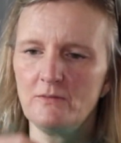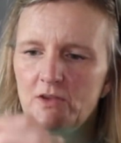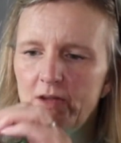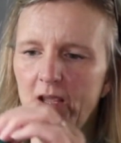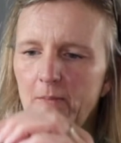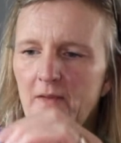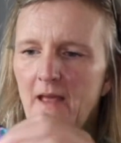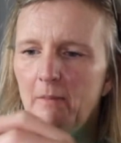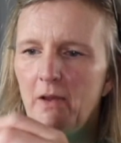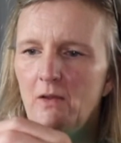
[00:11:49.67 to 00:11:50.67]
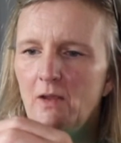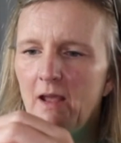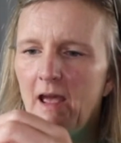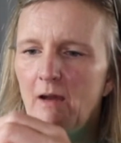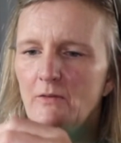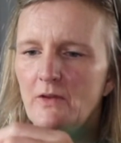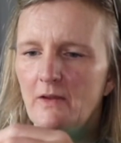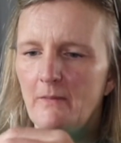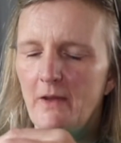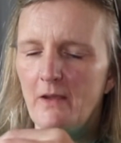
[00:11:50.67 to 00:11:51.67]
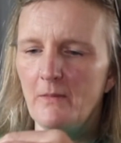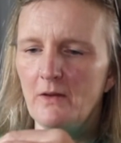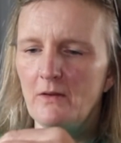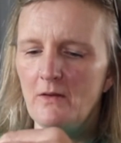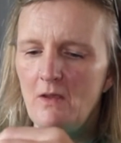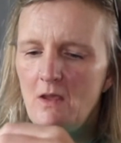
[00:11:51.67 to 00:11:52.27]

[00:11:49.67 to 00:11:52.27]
just keeping that poking out at the moment,